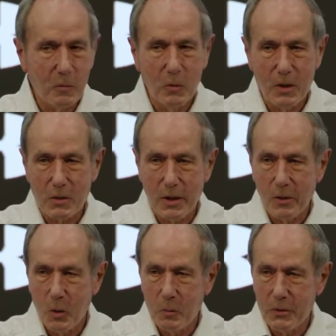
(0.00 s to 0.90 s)
was I
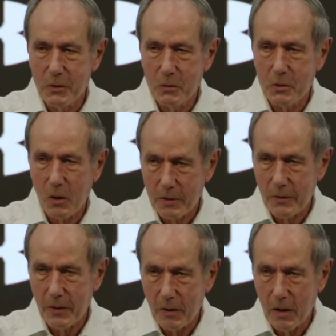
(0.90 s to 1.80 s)
hoped to talk
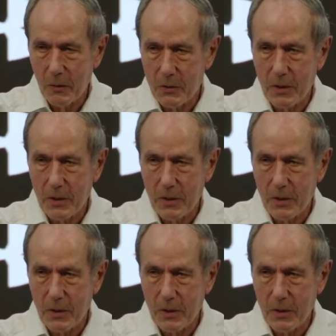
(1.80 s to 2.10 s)
to our